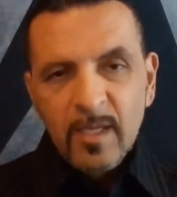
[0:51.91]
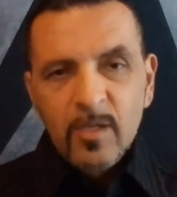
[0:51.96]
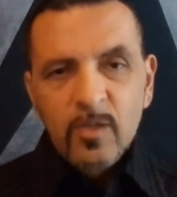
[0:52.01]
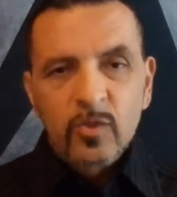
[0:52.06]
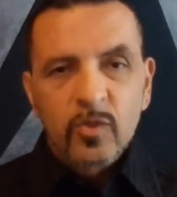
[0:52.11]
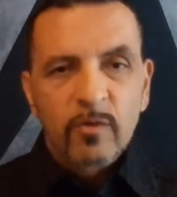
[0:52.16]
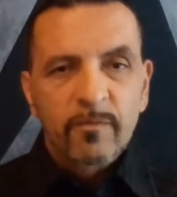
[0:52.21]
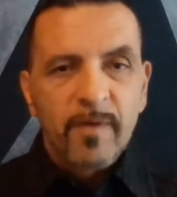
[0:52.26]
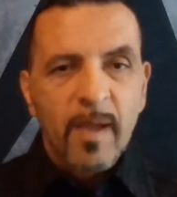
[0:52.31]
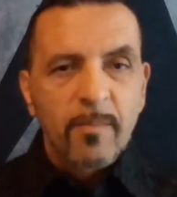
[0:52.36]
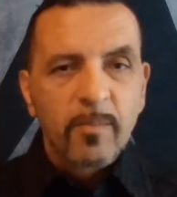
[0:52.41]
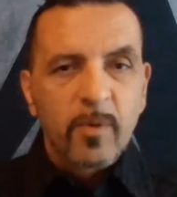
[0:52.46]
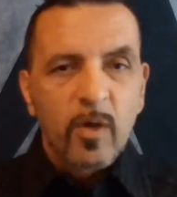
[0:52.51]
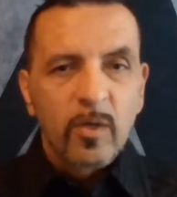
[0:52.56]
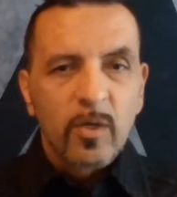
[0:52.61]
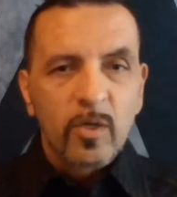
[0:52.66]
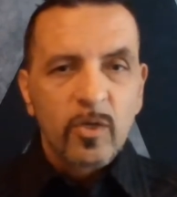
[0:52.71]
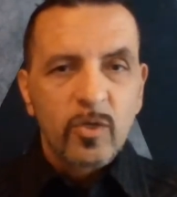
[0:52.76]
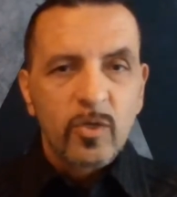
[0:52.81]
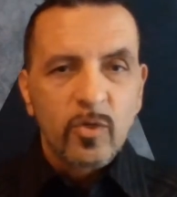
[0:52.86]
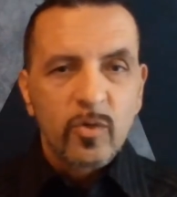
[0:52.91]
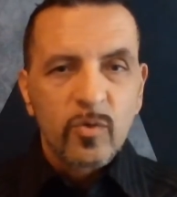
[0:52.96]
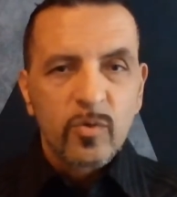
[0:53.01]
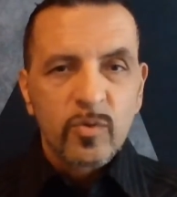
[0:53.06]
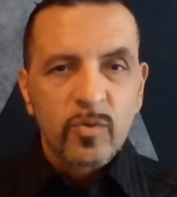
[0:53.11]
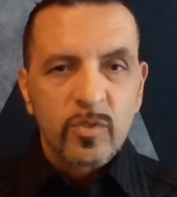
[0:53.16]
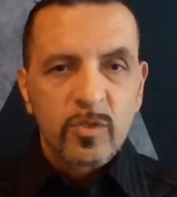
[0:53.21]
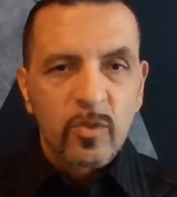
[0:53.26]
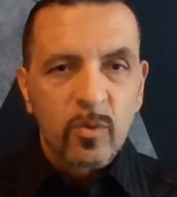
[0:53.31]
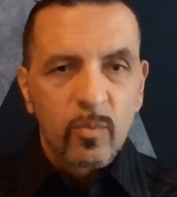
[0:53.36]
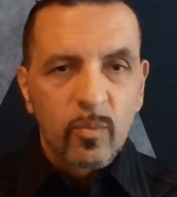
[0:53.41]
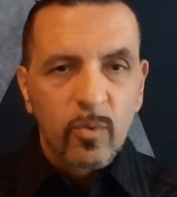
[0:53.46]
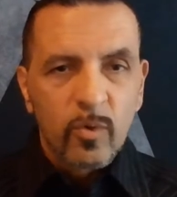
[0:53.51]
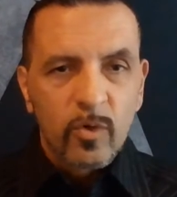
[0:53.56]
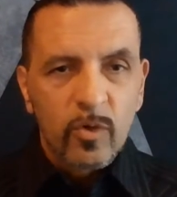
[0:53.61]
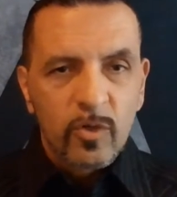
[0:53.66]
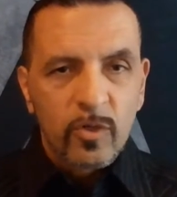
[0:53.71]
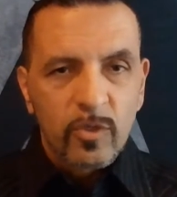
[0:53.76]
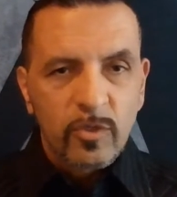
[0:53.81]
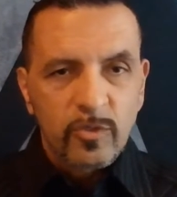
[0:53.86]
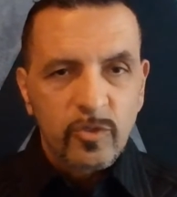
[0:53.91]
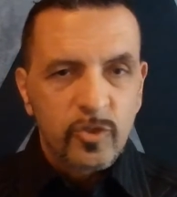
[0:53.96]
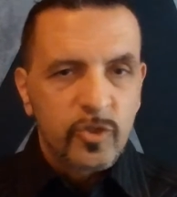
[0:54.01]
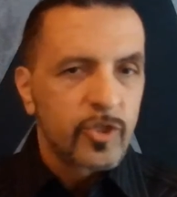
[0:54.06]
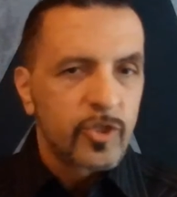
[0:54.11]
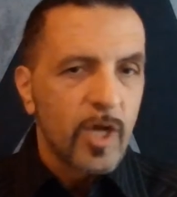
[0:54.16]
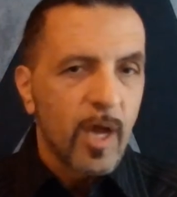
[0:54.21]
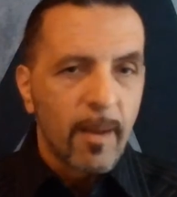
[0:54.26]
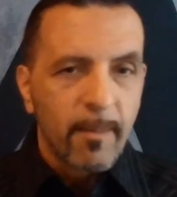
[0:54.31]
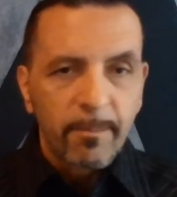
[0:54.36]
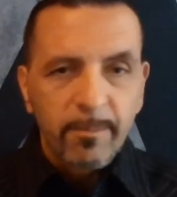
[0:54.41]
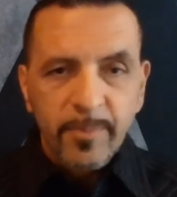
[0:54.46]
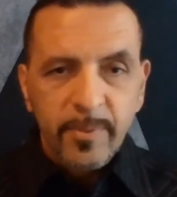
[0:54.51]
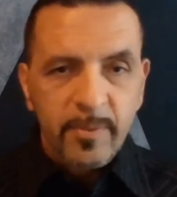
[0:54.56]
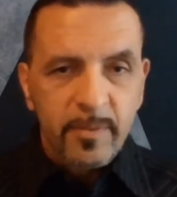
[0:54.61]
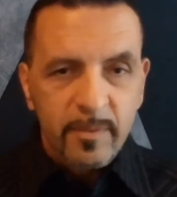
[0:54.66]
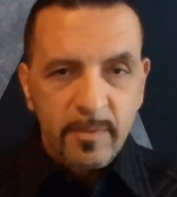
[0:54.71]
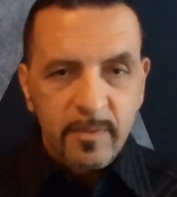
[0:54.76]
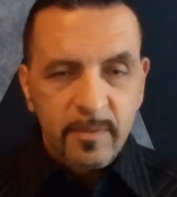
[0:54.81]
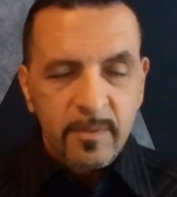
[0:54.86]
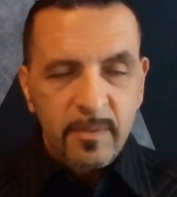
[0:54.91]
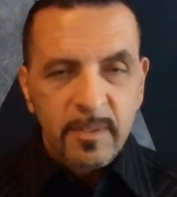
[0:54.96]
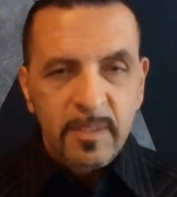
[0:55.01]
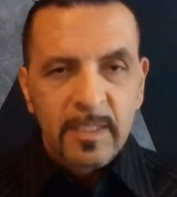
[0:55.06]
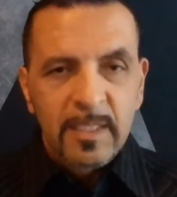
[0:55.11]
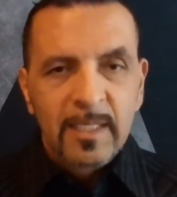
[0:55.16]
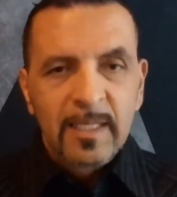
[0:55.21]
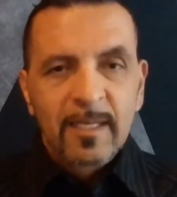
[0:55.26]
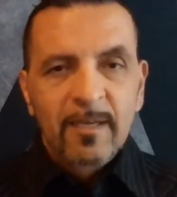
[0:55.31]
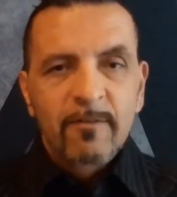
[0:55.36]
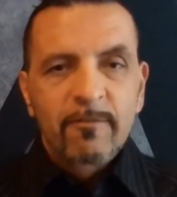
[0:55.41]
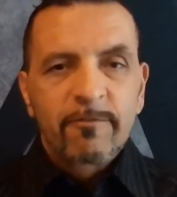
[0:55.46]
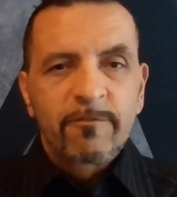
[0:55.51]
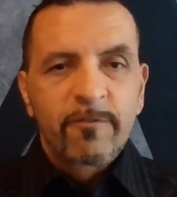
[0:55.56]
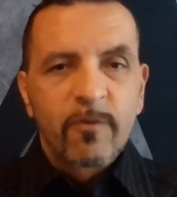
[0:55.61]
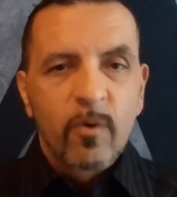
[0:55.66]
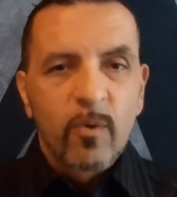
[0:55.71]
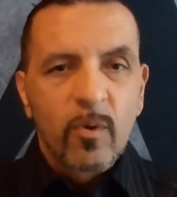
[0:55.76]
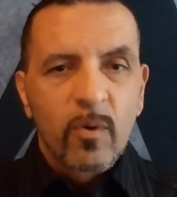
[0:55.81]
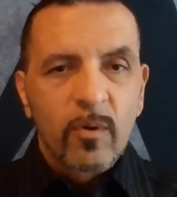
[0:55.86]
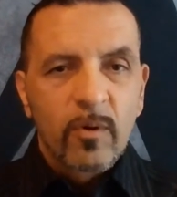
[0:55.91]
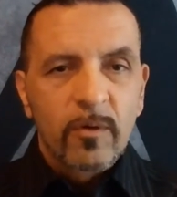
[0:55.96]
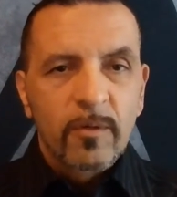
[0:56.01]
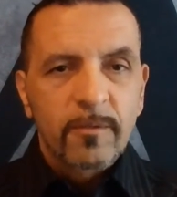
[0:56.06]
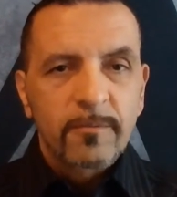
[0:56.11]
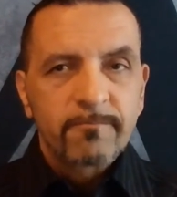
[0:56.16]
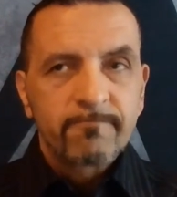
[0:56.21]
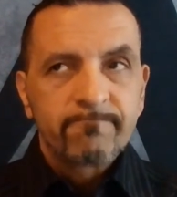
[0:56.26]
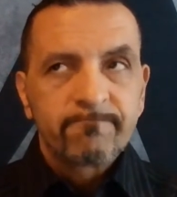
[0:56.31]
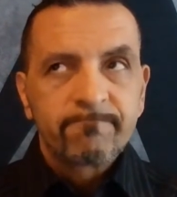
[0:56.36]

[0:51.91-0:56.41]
So if I'm going to use the word jump for